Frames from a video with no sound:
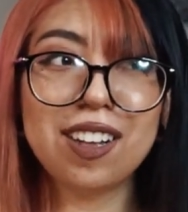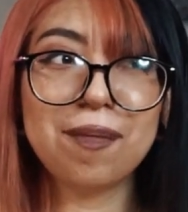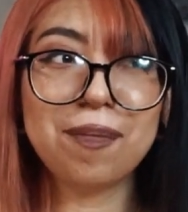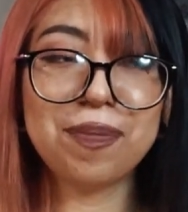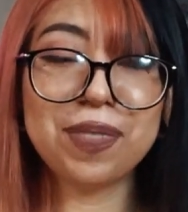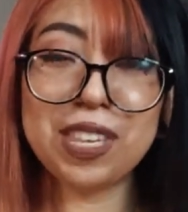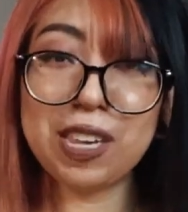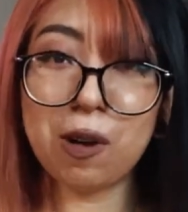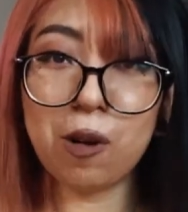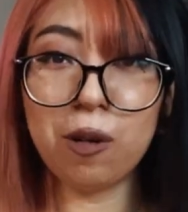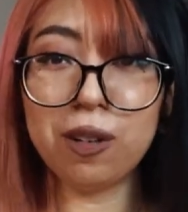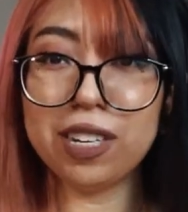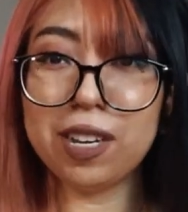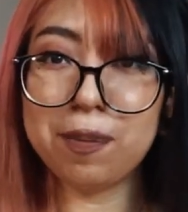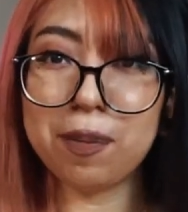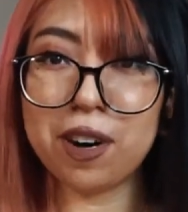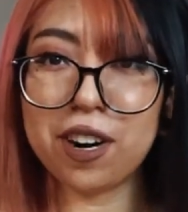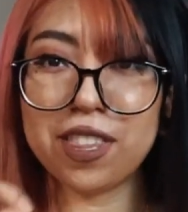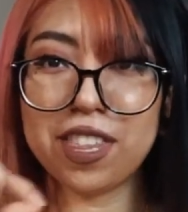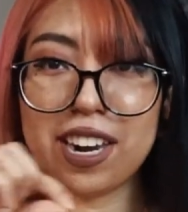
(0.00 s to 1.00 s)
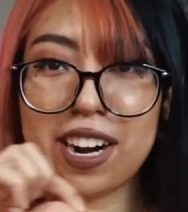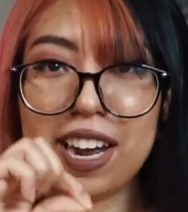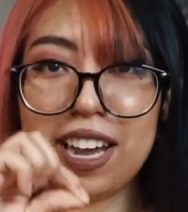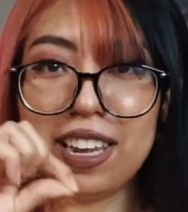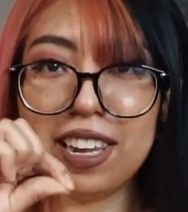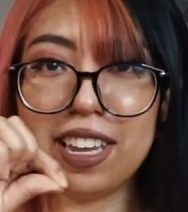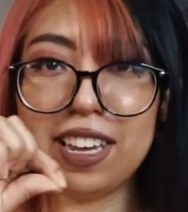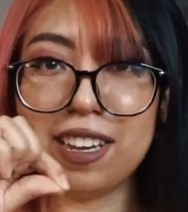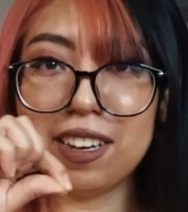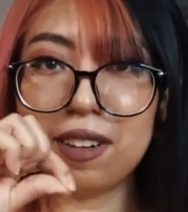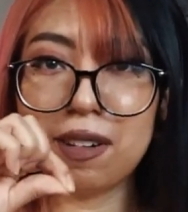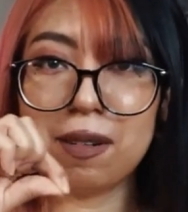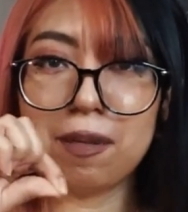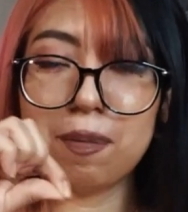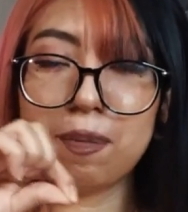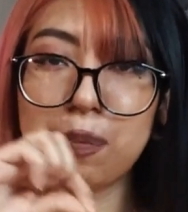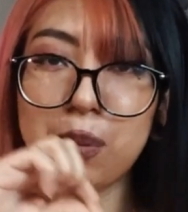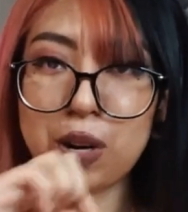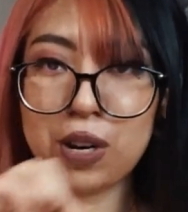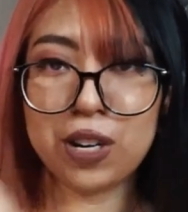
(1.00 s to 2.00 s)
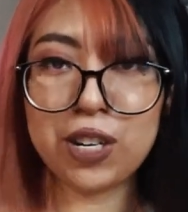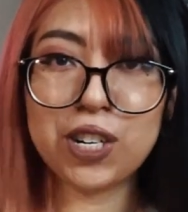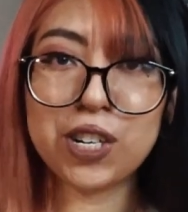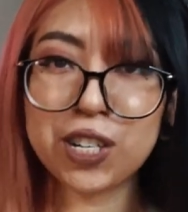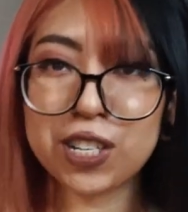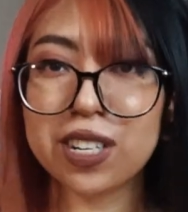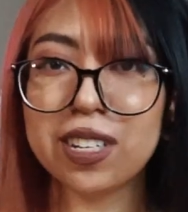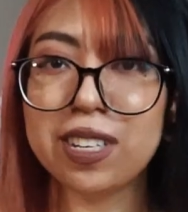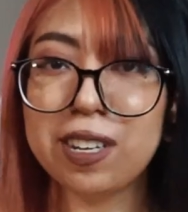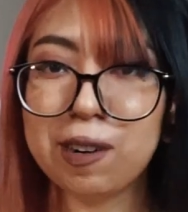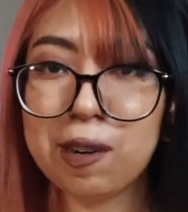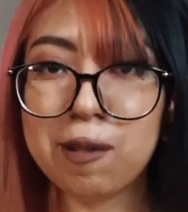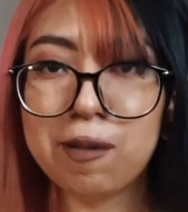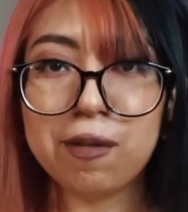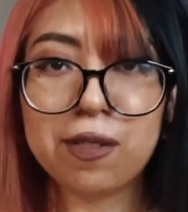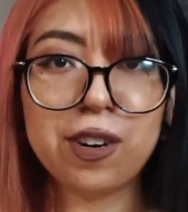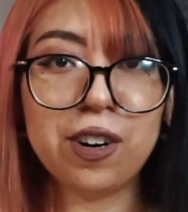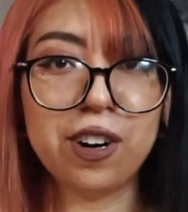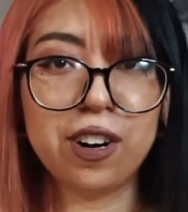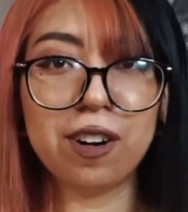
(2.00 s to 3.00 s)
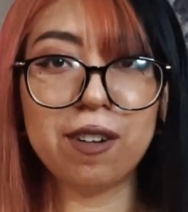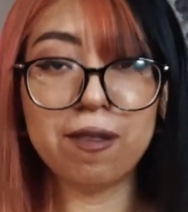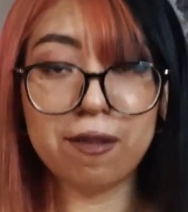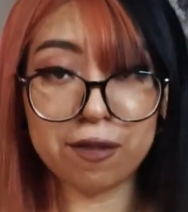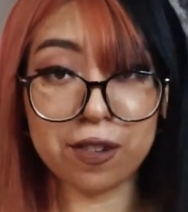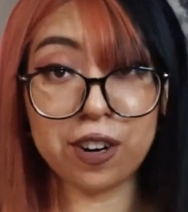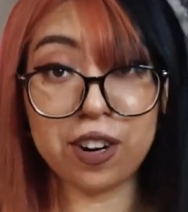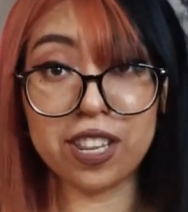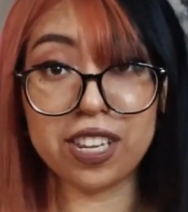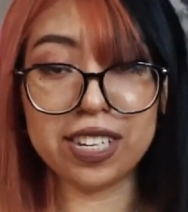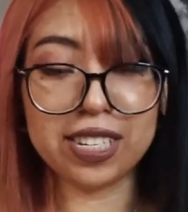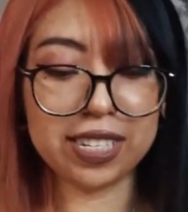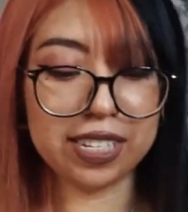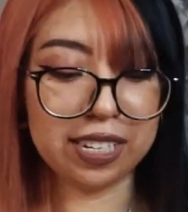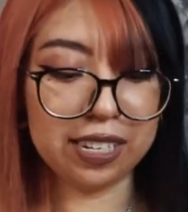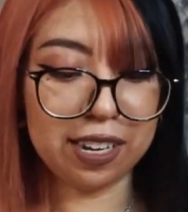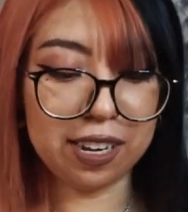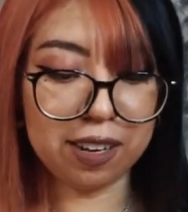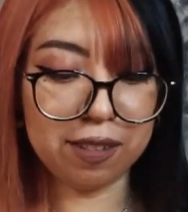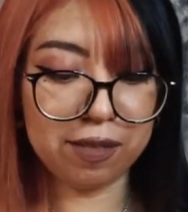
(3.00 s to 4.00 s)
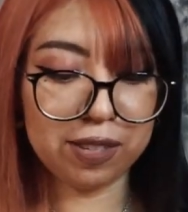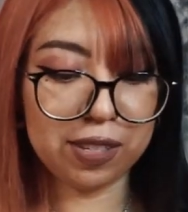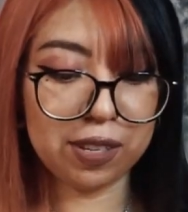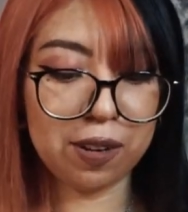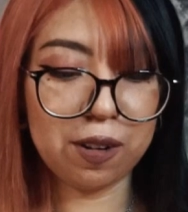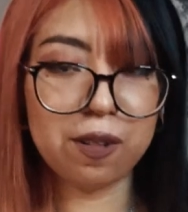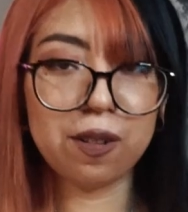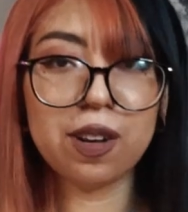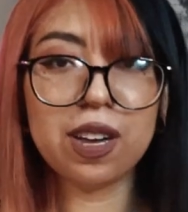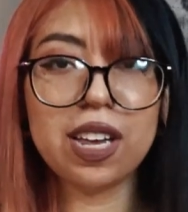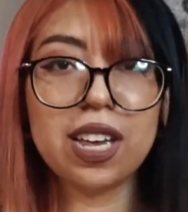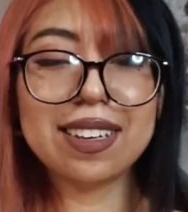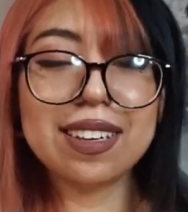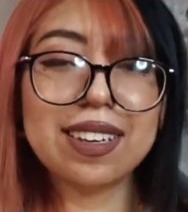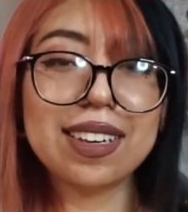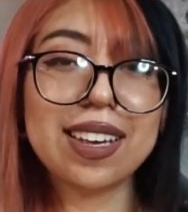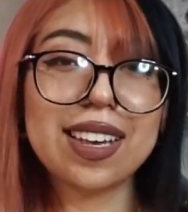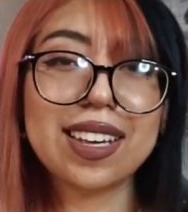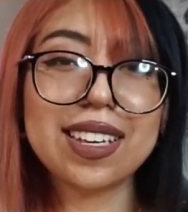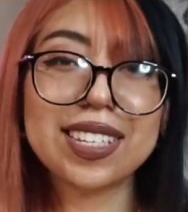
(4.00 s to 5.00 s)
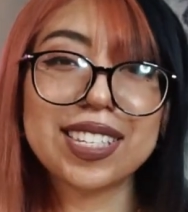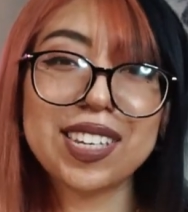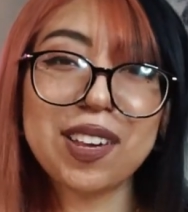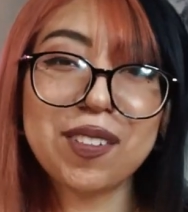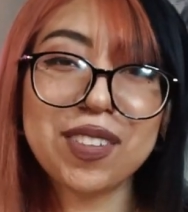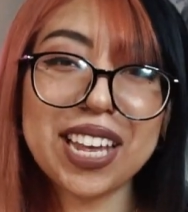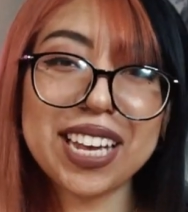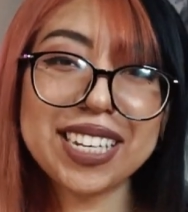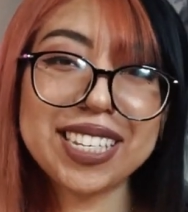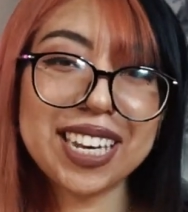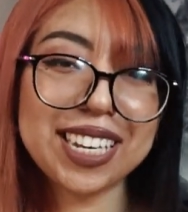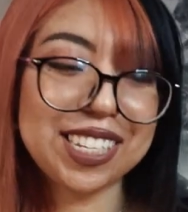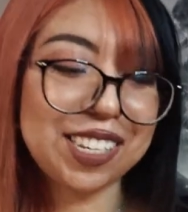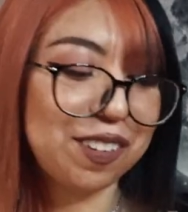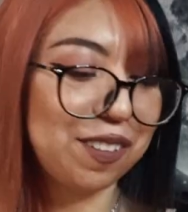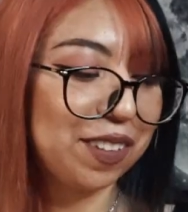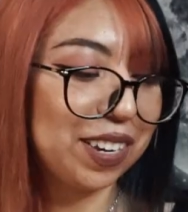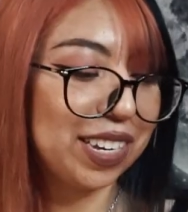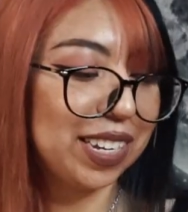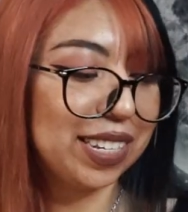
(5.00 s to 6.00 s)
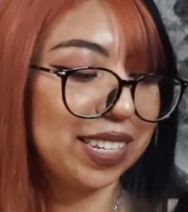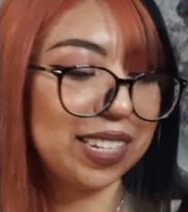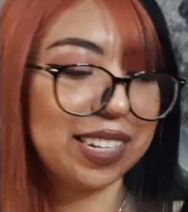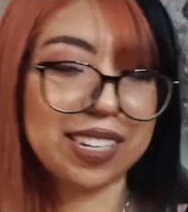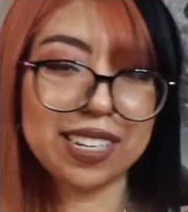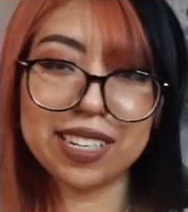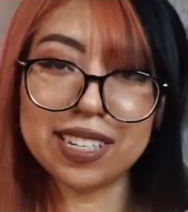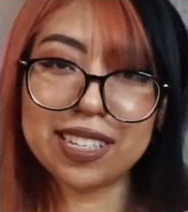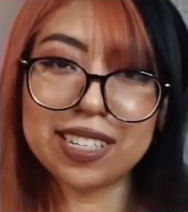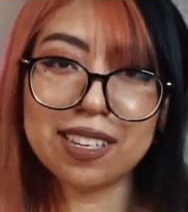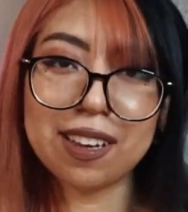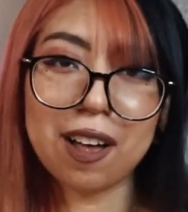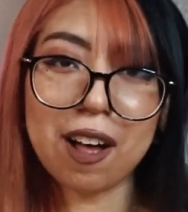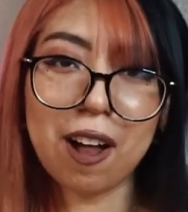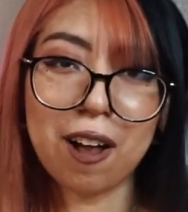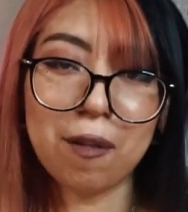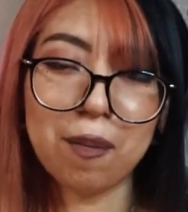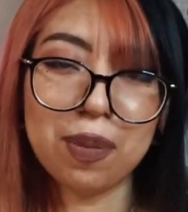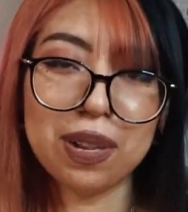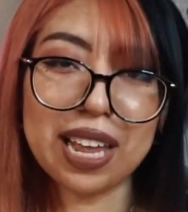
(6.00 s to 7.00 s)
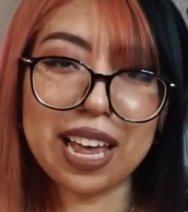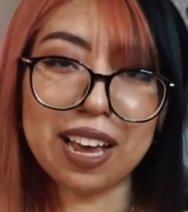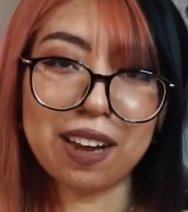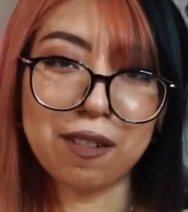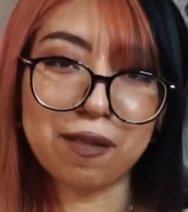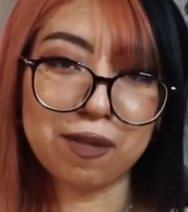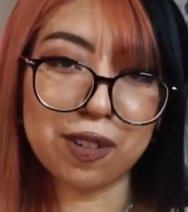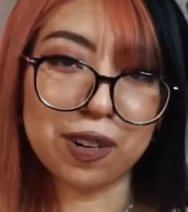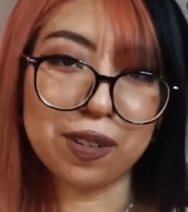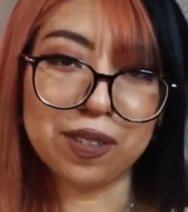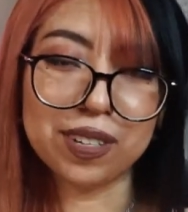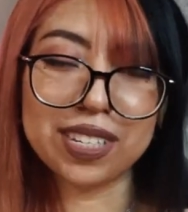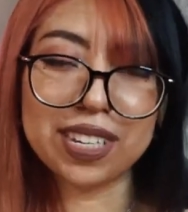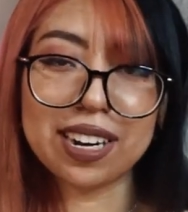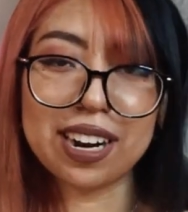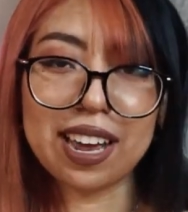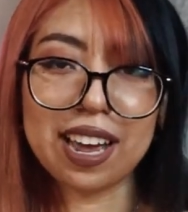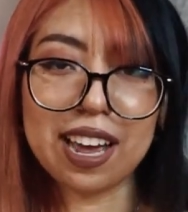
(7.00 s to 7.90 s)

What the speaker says: the only part that I like pushed the needle furthest enough. So next tattoo is this all black rose that I